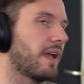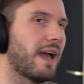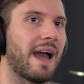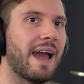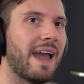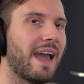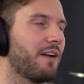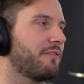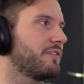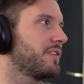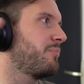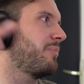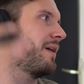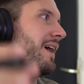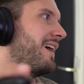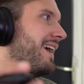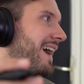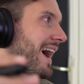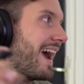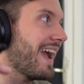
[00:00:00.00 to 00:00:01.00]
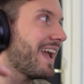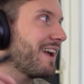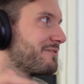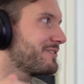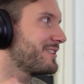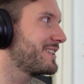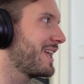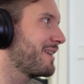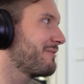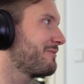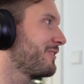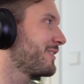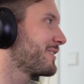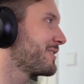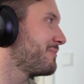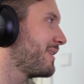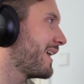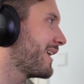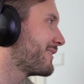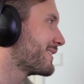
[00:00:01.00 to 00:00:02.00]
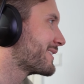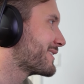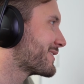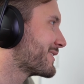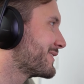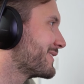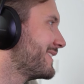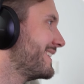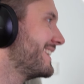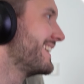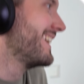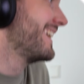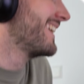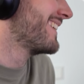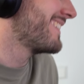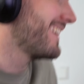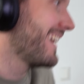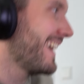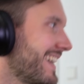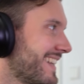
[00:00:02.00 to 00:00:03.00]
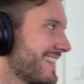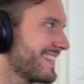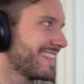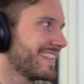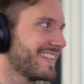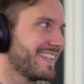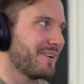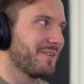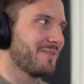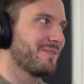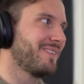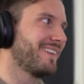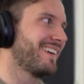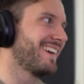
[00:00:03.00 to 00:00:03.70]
I have the name for your pirate crew, right? Oh yeah.